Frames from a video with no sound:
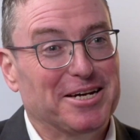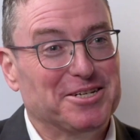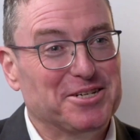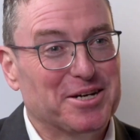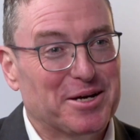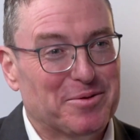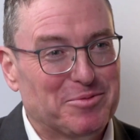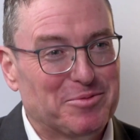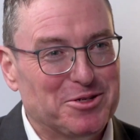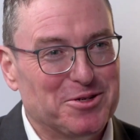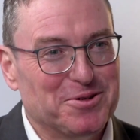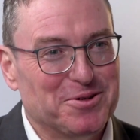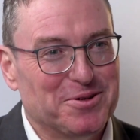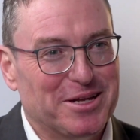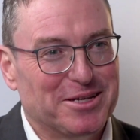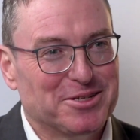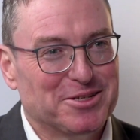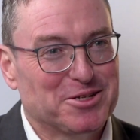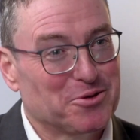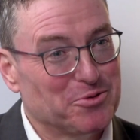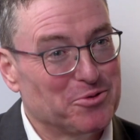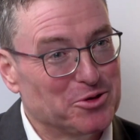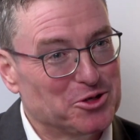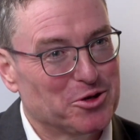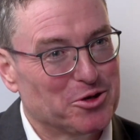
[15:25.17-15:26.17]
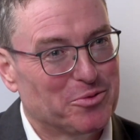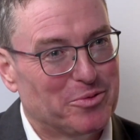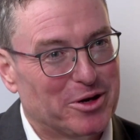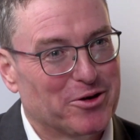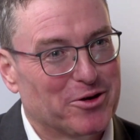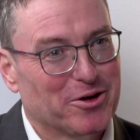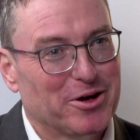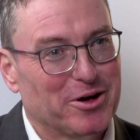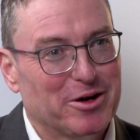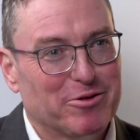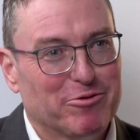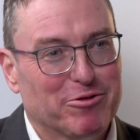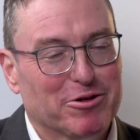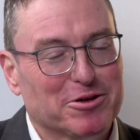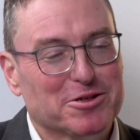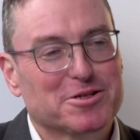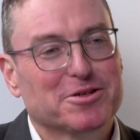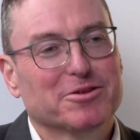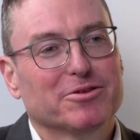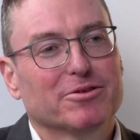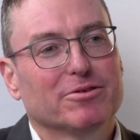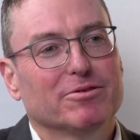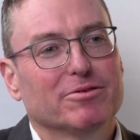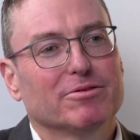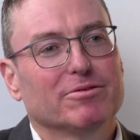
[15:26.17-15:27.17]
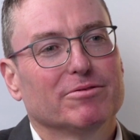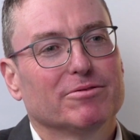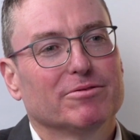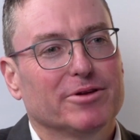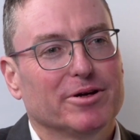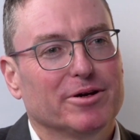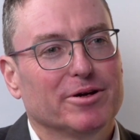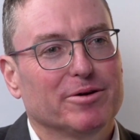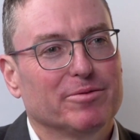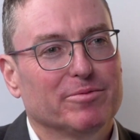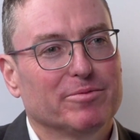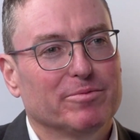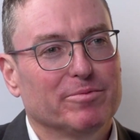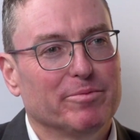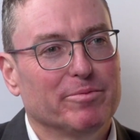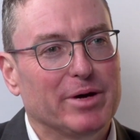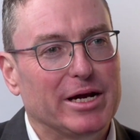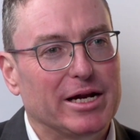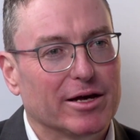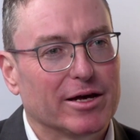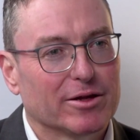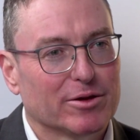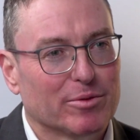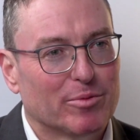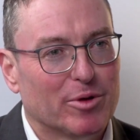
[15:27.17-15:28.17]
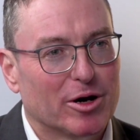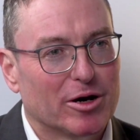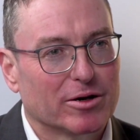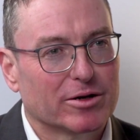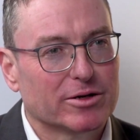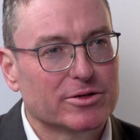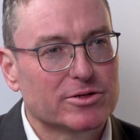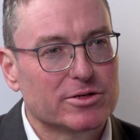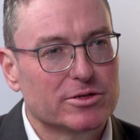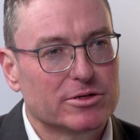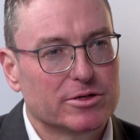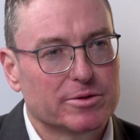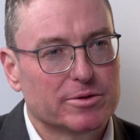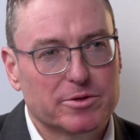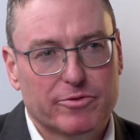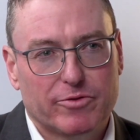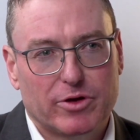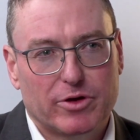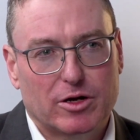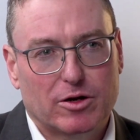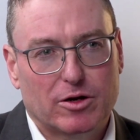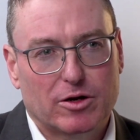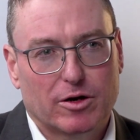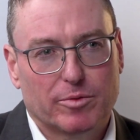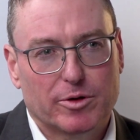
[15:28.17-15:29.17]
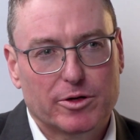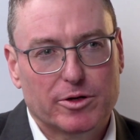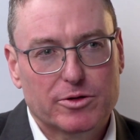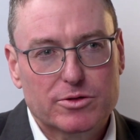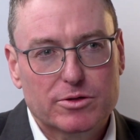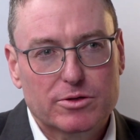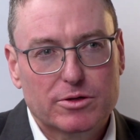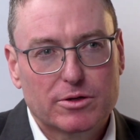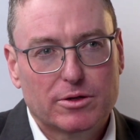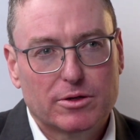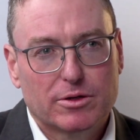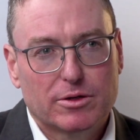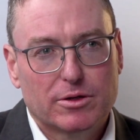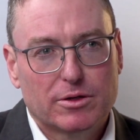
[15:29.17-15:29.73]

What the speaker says: catching up to do then. So we should be growing faster than many other markets in terms of e-commerce.